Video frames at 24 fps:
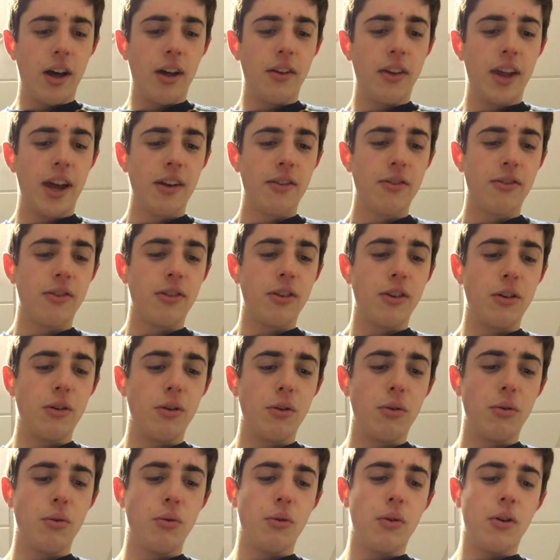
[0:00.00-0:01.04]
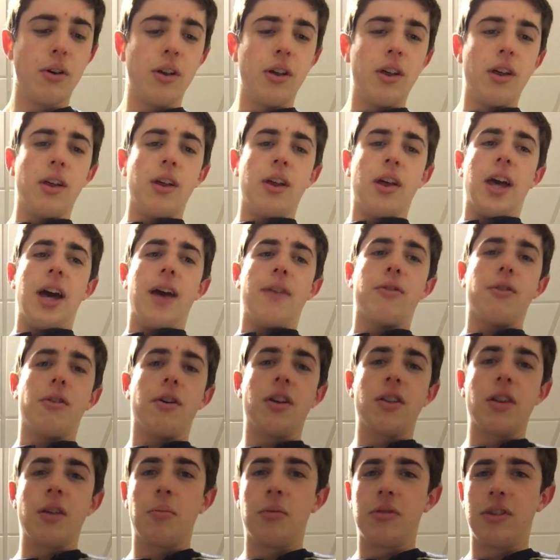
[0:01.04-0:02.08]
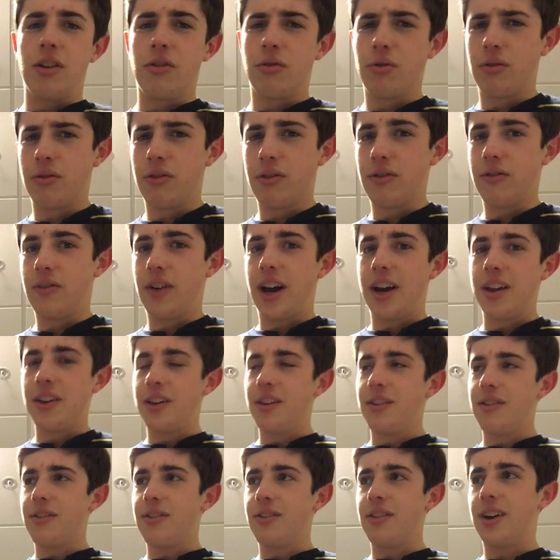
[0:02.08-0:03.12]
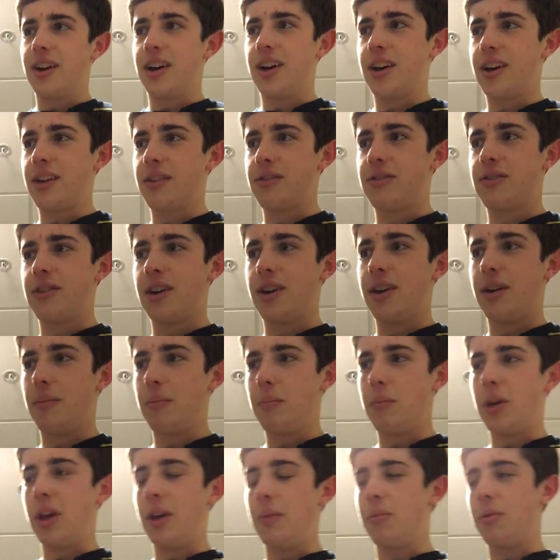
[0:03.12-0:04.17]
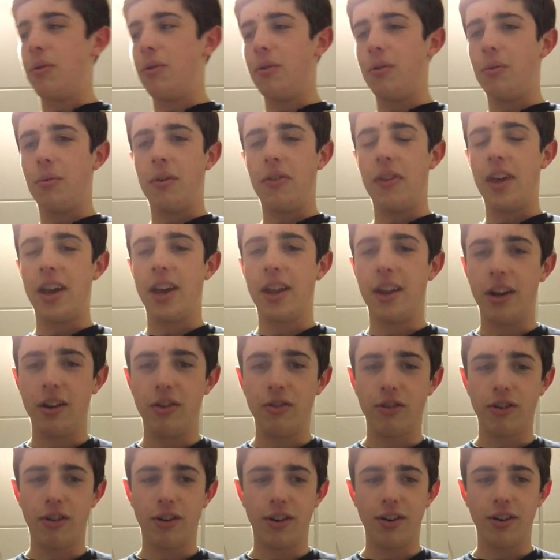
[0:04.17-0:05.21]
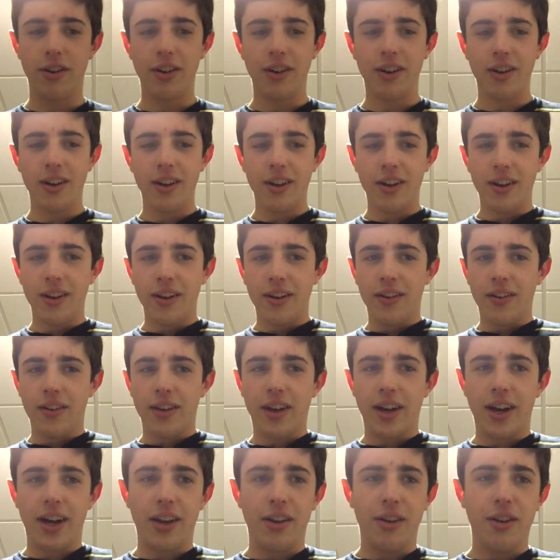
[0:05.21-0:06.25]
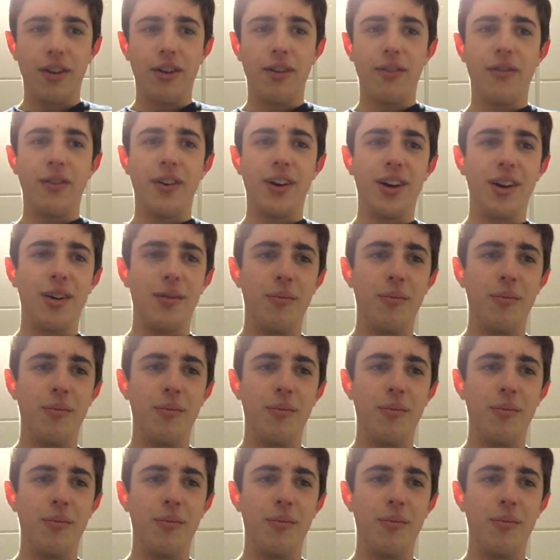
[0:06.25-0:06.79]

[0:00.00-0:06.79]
Next, you have to look at the potential for violence. Some people, when they get injured, kind of